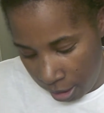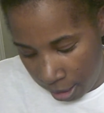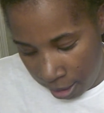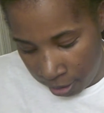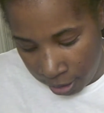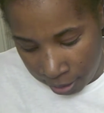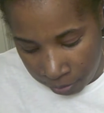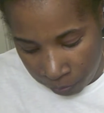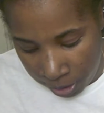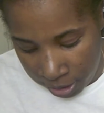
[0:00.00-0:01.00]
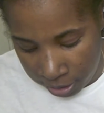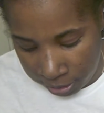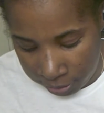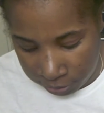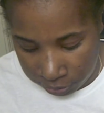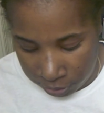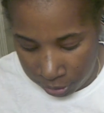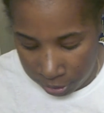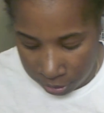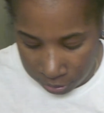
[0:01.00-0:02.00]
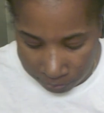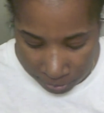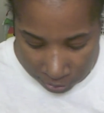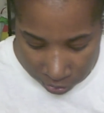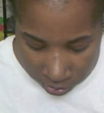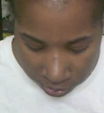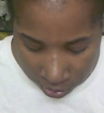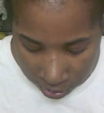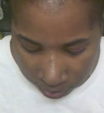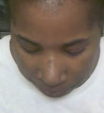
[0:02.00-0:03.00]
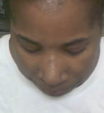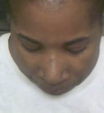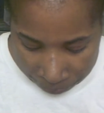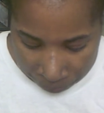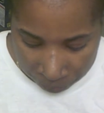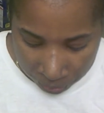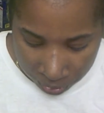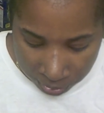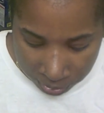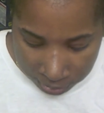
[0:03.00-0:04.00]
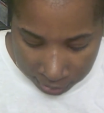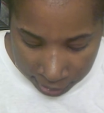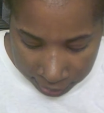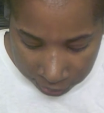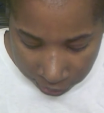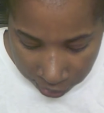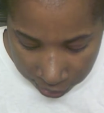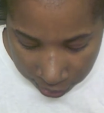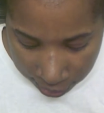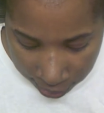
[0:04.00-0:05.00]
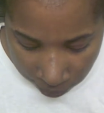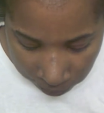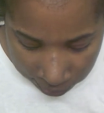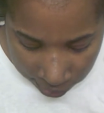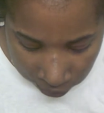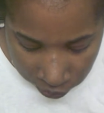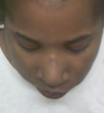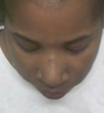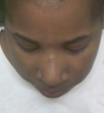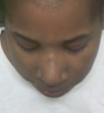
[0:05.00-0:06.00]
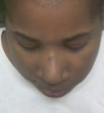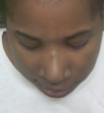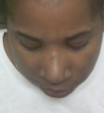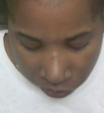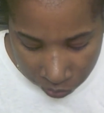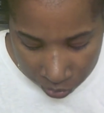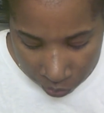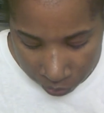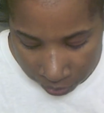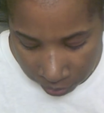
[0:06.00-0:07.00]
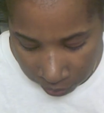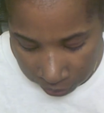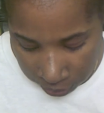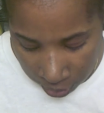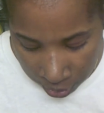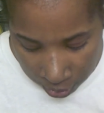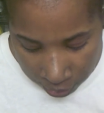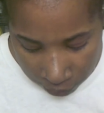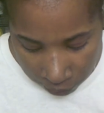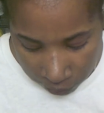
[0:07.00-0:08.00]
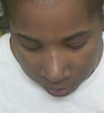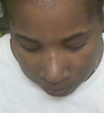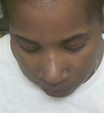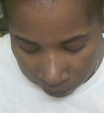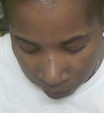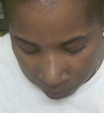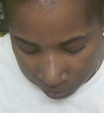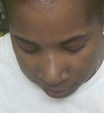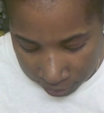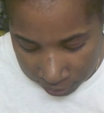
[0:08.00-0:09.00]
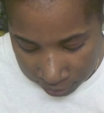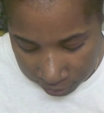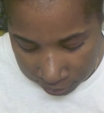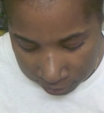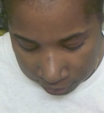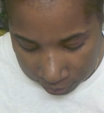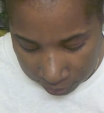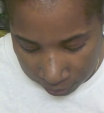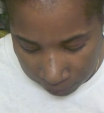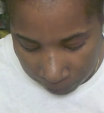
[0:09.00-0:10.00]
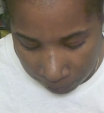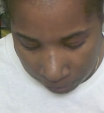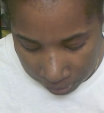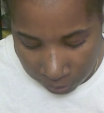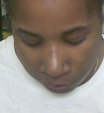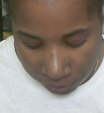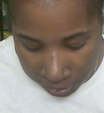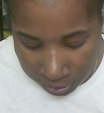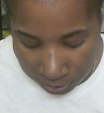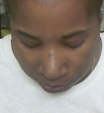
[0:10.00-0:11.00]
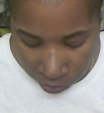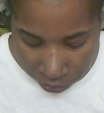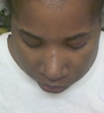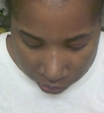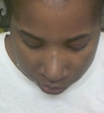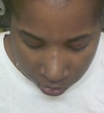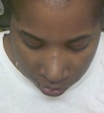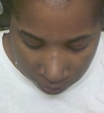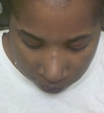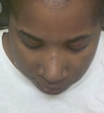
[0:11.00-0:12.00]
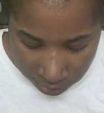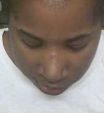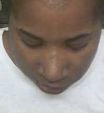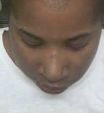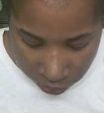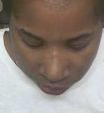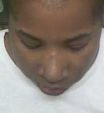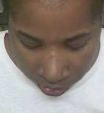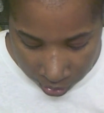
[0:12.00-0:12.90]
our lightweight cleanser is specially designed to clean hair without stripping natural oils. The creamy formula increases moisture retention